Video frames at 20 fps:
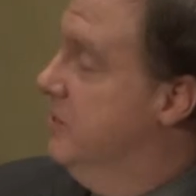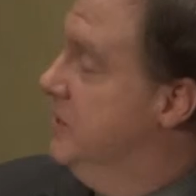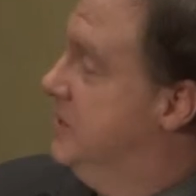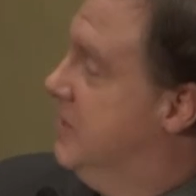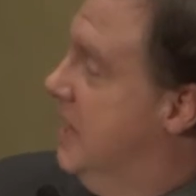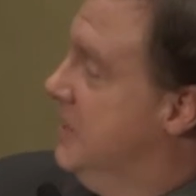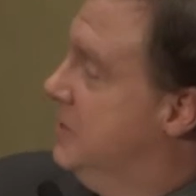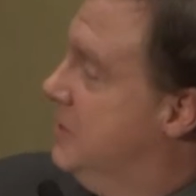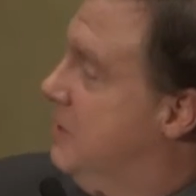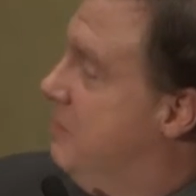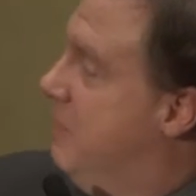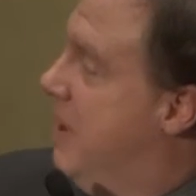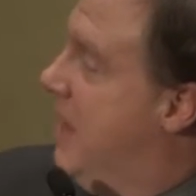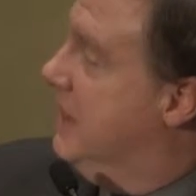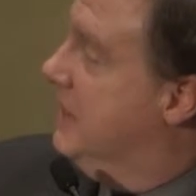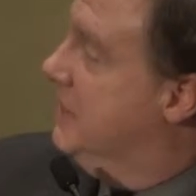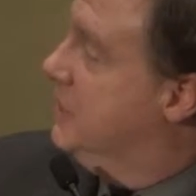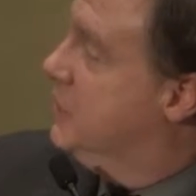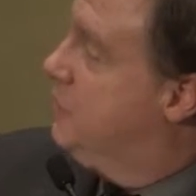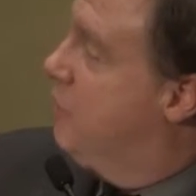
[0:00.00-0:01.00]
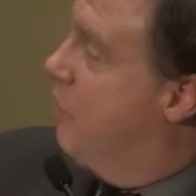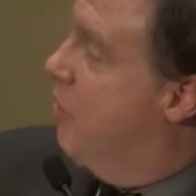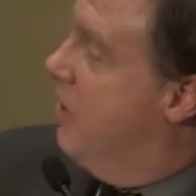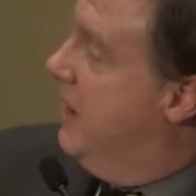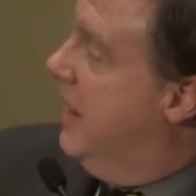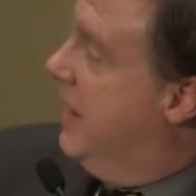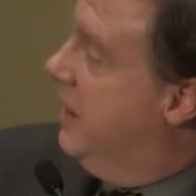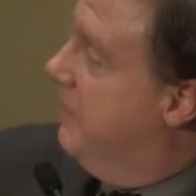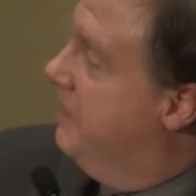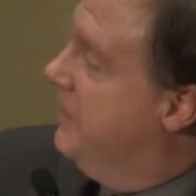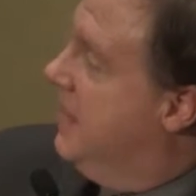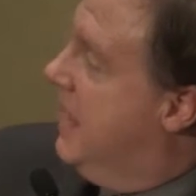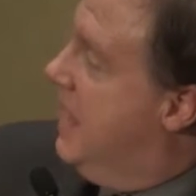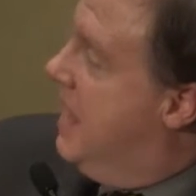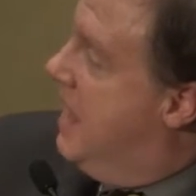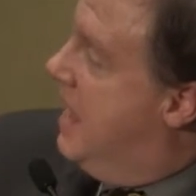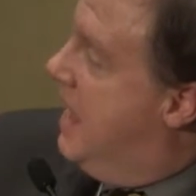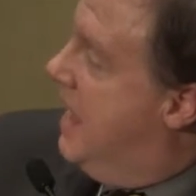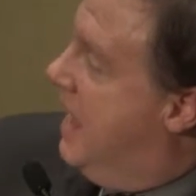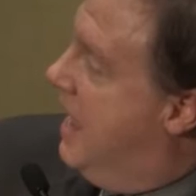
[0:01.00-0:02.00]
touched upon this morning.
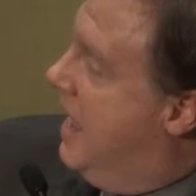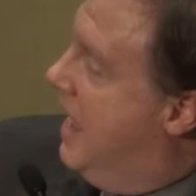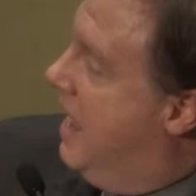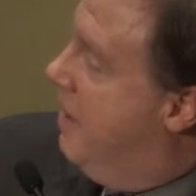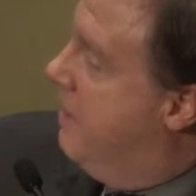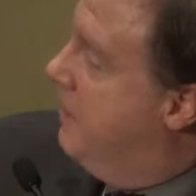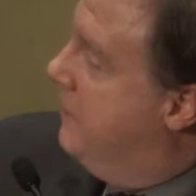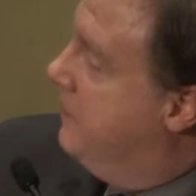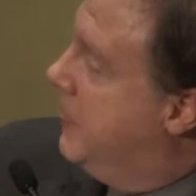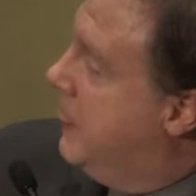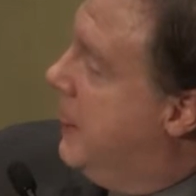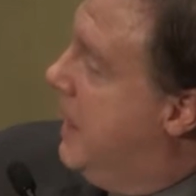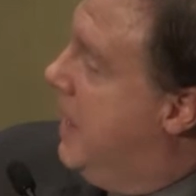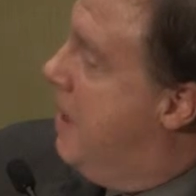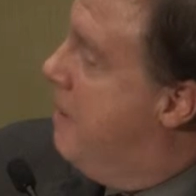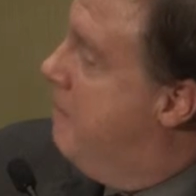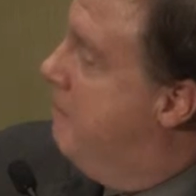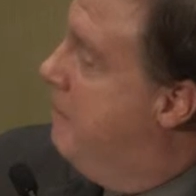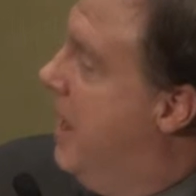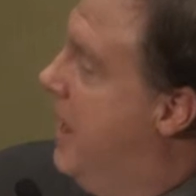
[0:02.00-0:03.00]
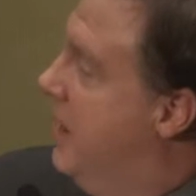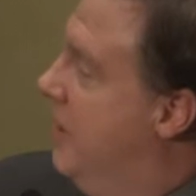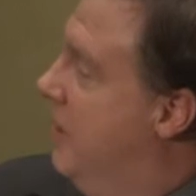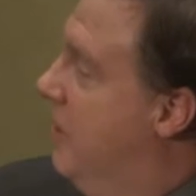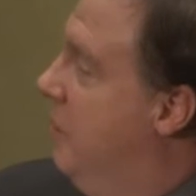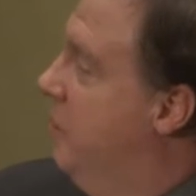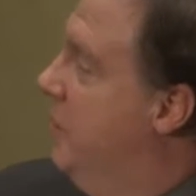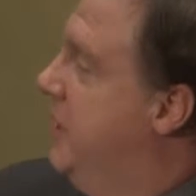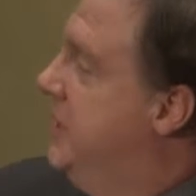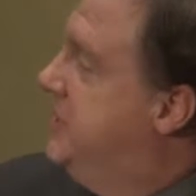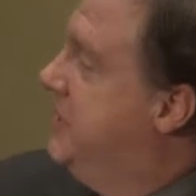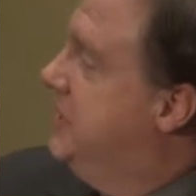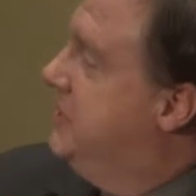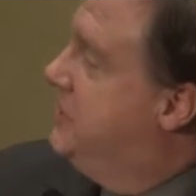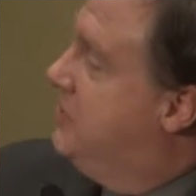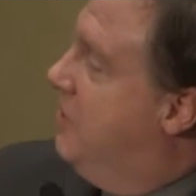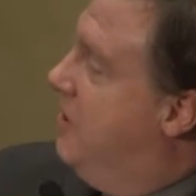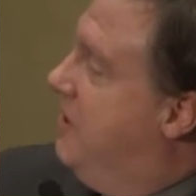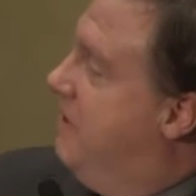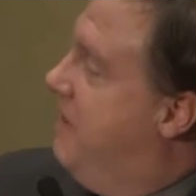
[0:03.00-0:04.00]
But we did
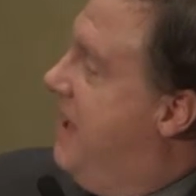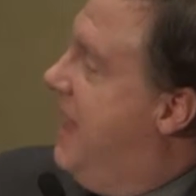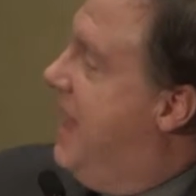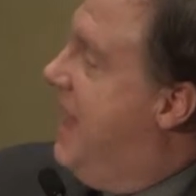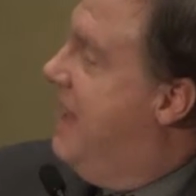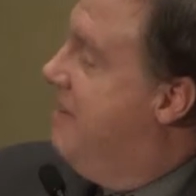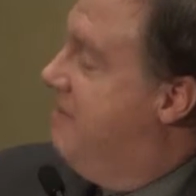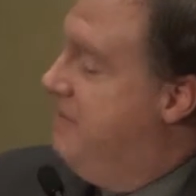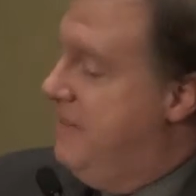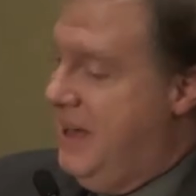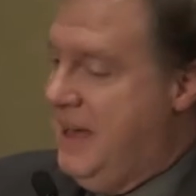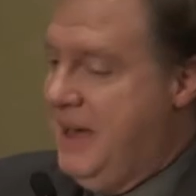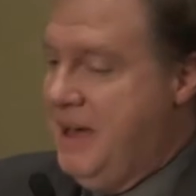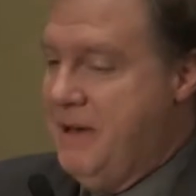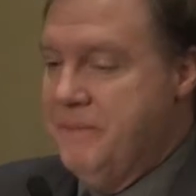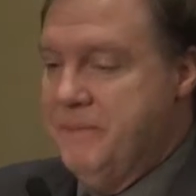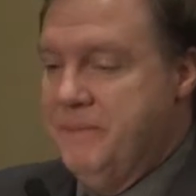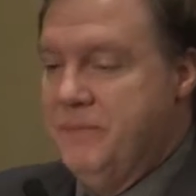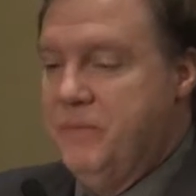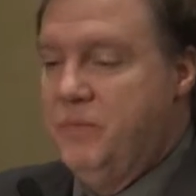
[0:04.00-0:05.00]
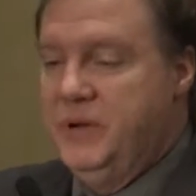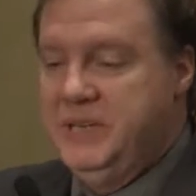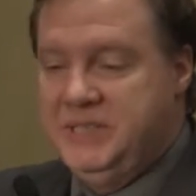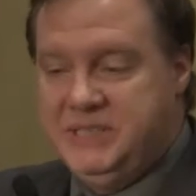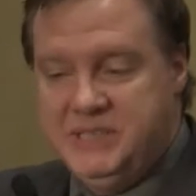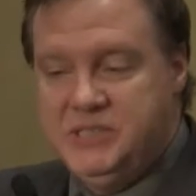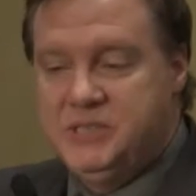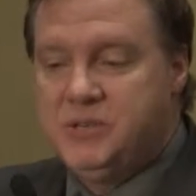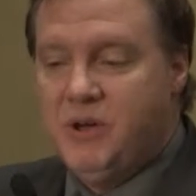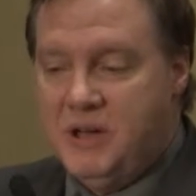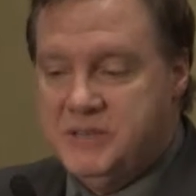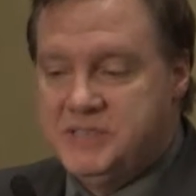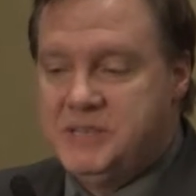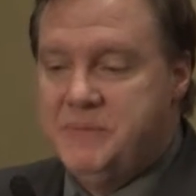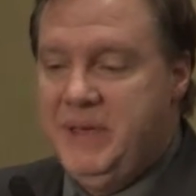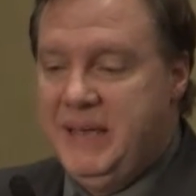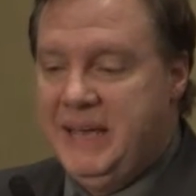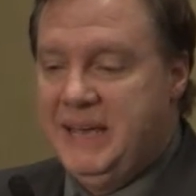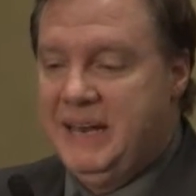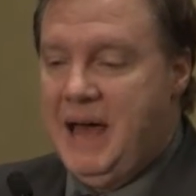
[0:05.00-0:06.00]
sort of we saw
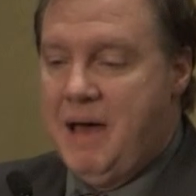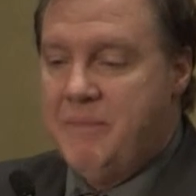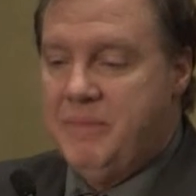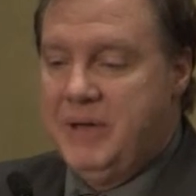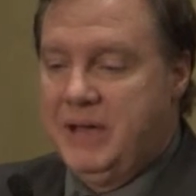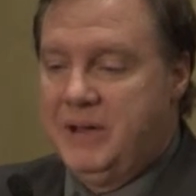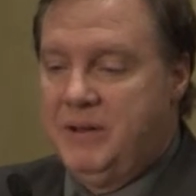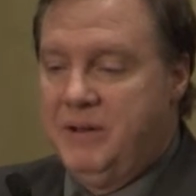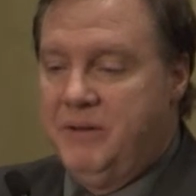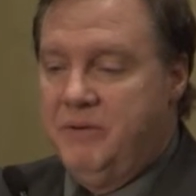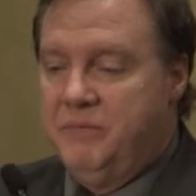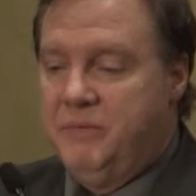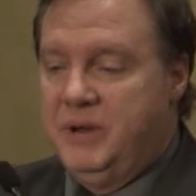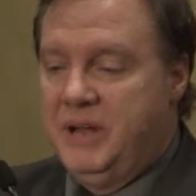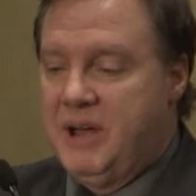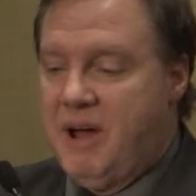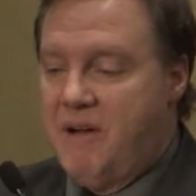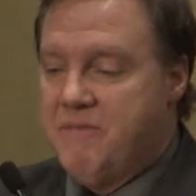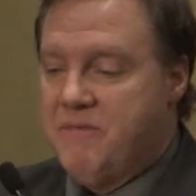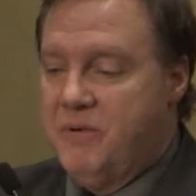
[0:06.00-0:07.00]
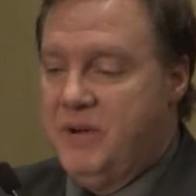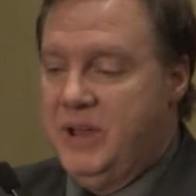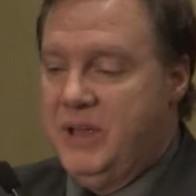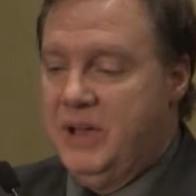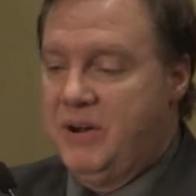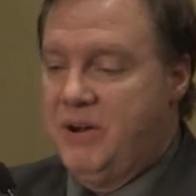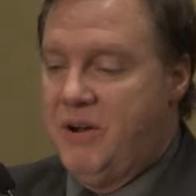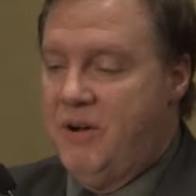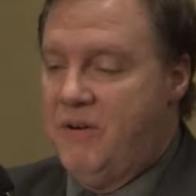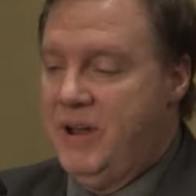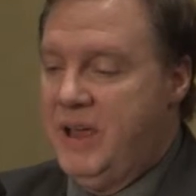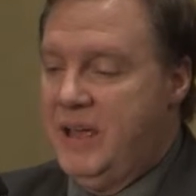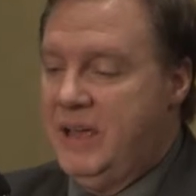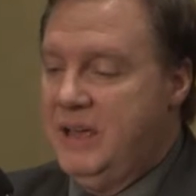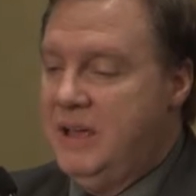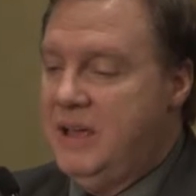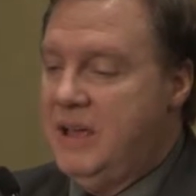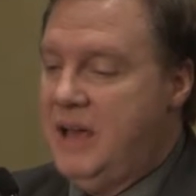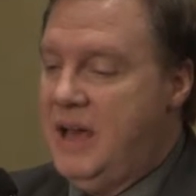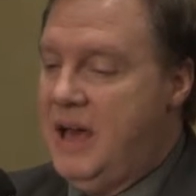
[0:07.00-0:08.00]
some economic recovery
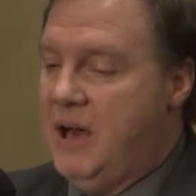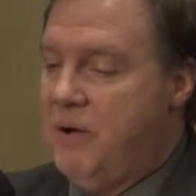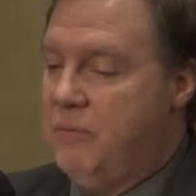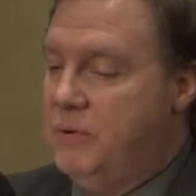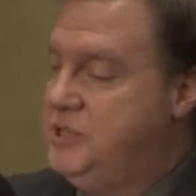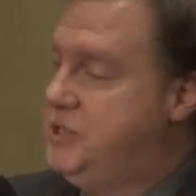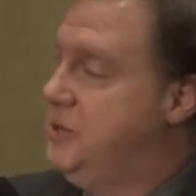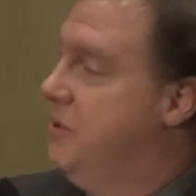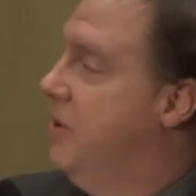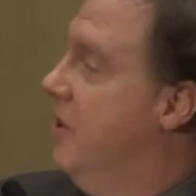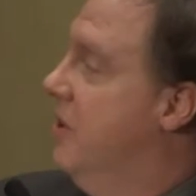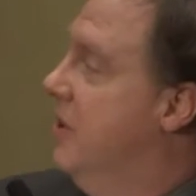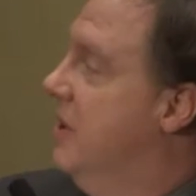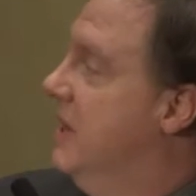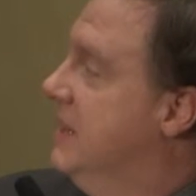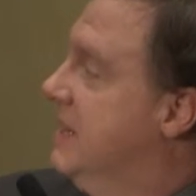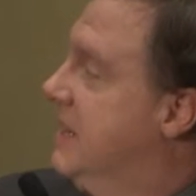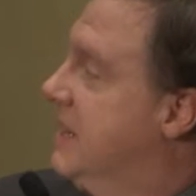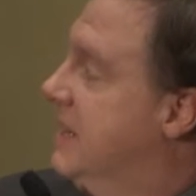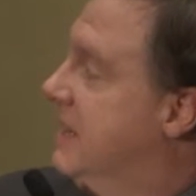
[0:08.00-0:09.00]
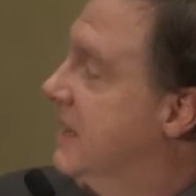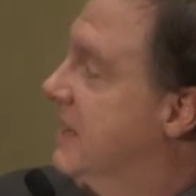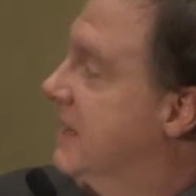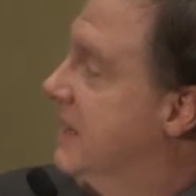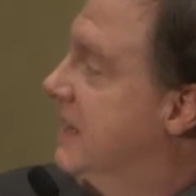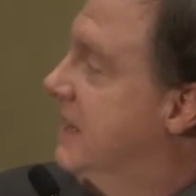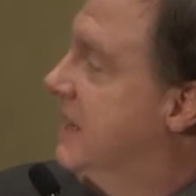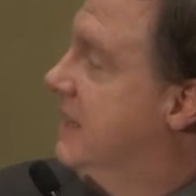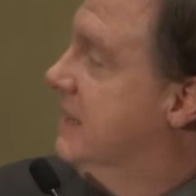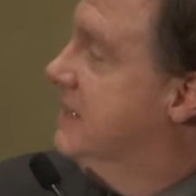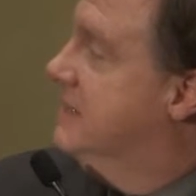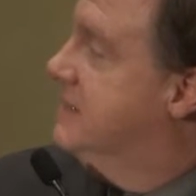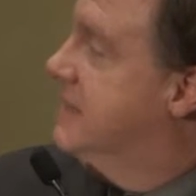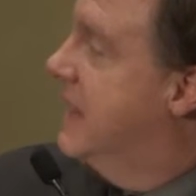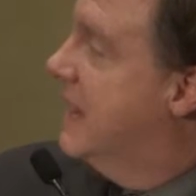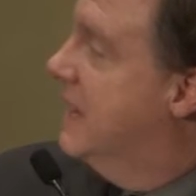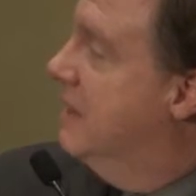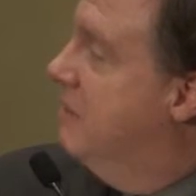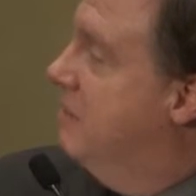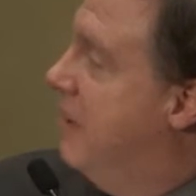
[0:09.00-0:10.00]
occurring, which you heard in the
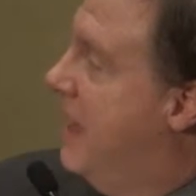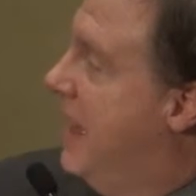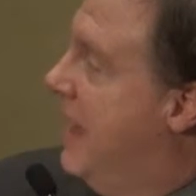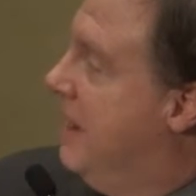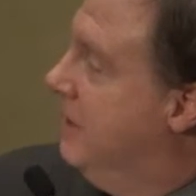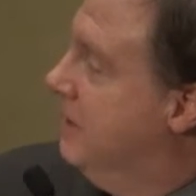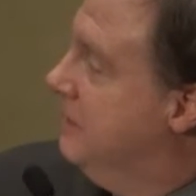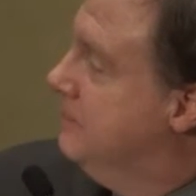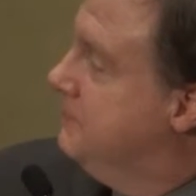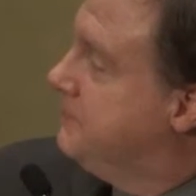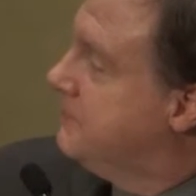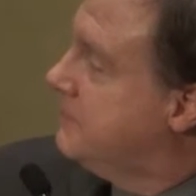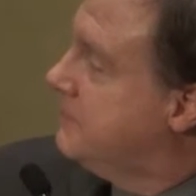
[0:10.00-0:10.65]
second panel.